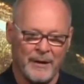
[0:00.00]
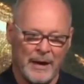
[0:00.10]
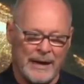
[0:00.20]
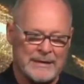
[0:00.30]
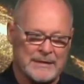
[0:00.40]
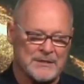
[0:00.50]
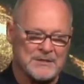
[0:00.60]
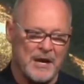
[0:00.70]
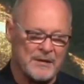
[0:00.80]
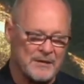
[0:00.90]
I need to
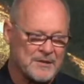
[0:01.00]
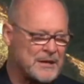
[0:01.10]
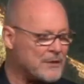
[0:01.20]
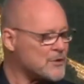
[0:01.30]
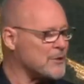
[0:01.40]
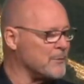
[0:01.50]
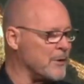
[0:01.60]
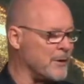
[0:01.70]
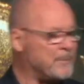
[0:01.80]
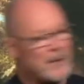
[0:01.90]
talk this out some
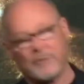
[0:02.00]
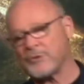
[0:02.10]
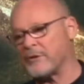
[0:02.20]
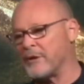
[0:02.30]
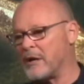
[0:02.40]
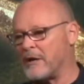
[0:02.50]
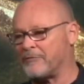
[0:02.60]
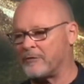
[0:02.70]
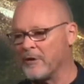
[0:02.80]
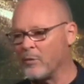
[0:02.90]
more. But he was already off
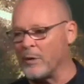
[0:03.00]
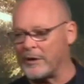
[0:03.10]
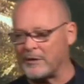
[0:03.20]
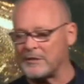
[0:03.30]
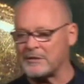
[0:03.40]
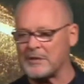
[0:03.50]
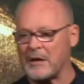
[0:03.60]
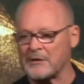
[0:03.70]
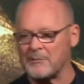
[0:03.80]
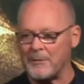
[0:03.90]
wanting to
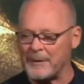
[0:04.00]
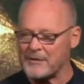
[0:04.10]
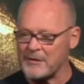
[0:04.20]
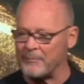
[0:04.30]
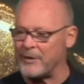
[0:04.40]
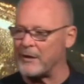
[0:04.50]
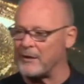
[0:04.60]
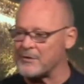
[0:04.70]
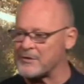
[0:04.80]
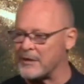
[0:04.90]
talk to me about something
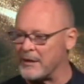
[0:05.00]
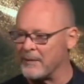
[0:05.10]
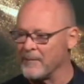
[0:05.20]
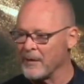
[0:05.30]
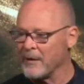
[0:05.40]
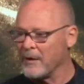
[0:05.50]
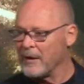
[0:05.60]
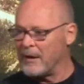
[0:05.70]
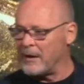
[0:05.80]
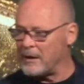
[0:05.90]
else that
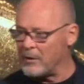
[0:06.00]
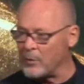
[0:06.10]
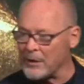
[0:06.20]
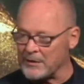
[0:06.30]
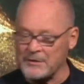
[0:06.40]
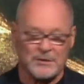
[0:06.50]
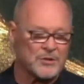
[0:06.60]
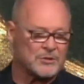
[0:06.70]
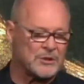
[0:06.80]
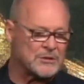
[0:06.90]
uh, he wanted to,
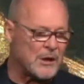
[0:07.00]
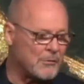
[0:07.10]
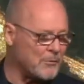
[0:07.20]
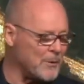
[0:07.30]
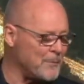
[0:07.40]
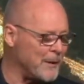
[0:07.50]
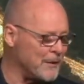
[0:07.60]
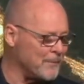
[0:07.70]
to talk with me about.